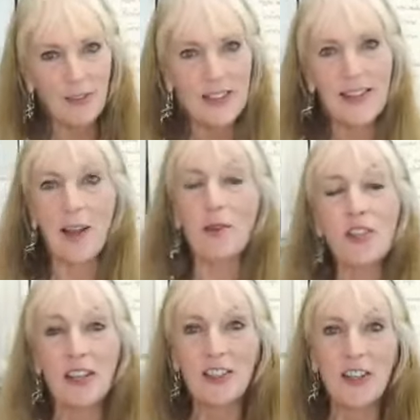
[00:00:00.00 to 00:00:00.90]
for today. I
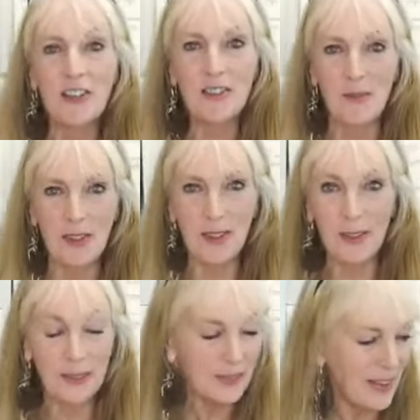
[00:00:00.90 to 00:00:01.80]
wish I could share some with
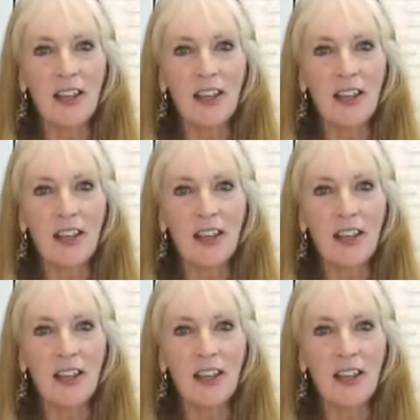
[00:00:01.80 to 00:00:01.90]
you.